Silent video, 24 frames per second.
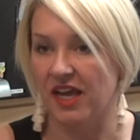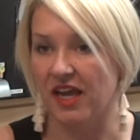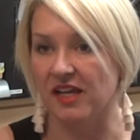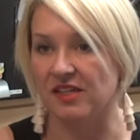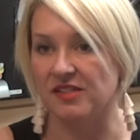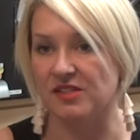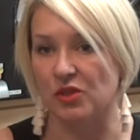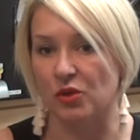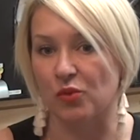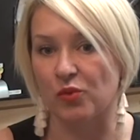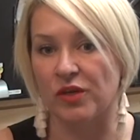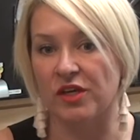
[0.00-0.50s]

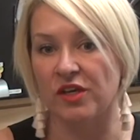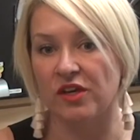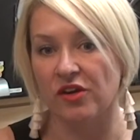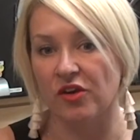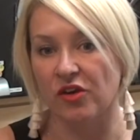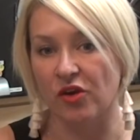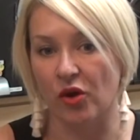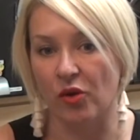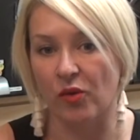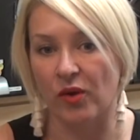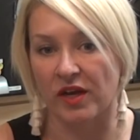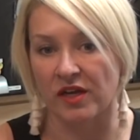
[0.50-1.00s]
And so we
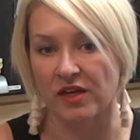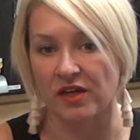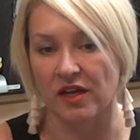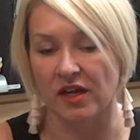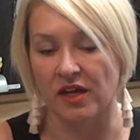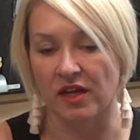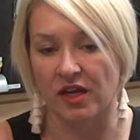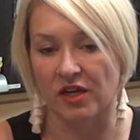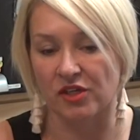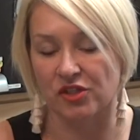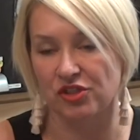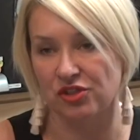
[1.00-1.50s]
can go and
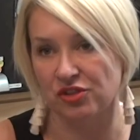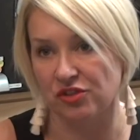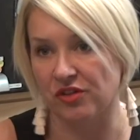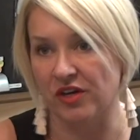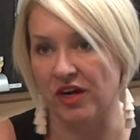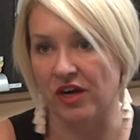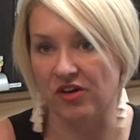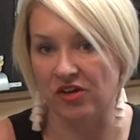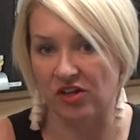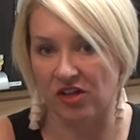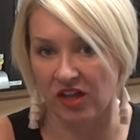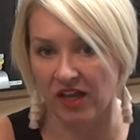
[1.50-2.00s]
assure
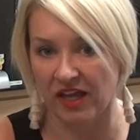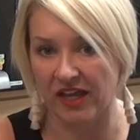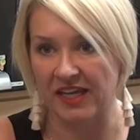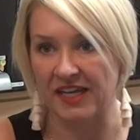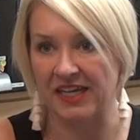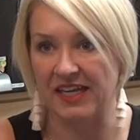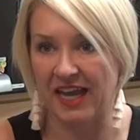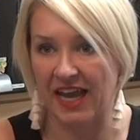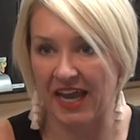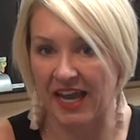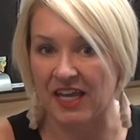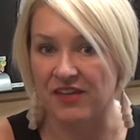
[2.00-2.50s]
our
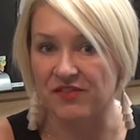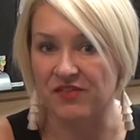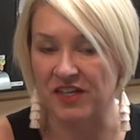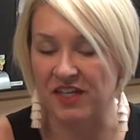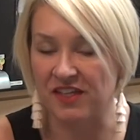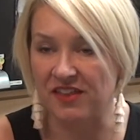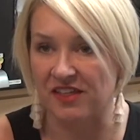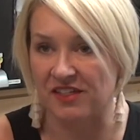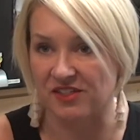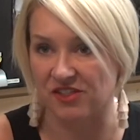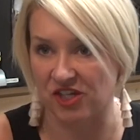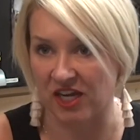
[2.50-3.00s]
client, hey, if
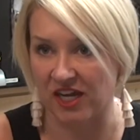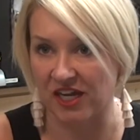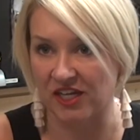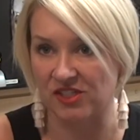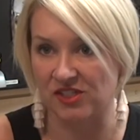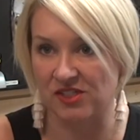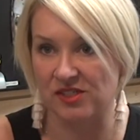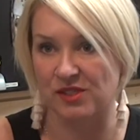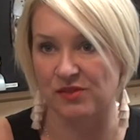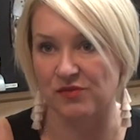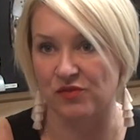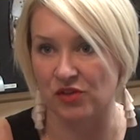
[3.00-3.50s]
anything
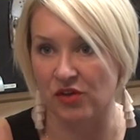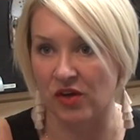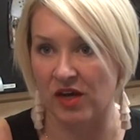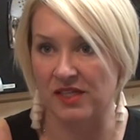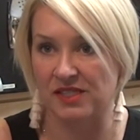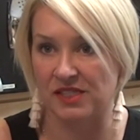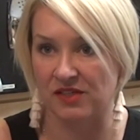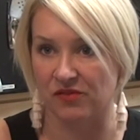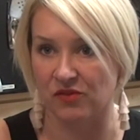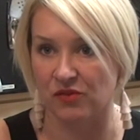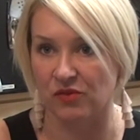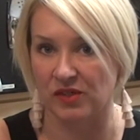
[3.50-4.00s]
changes, if you
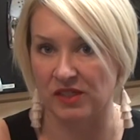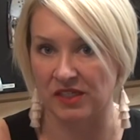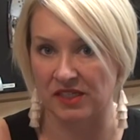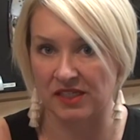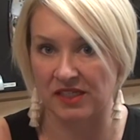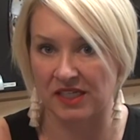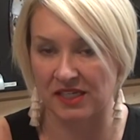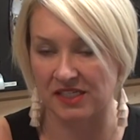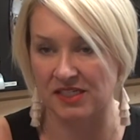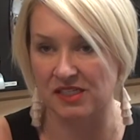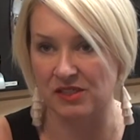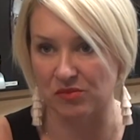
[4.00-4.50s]
guys ever
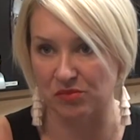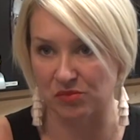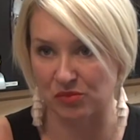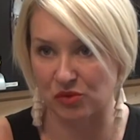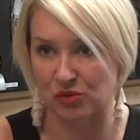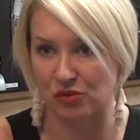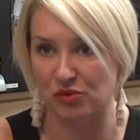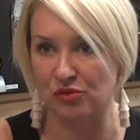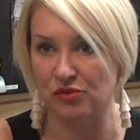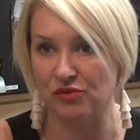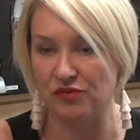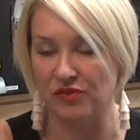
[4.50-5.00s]
need to
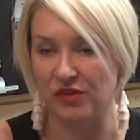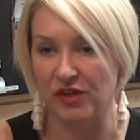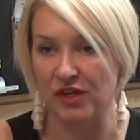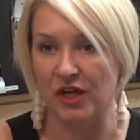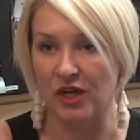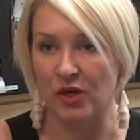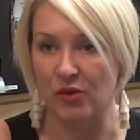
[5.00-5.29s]
move,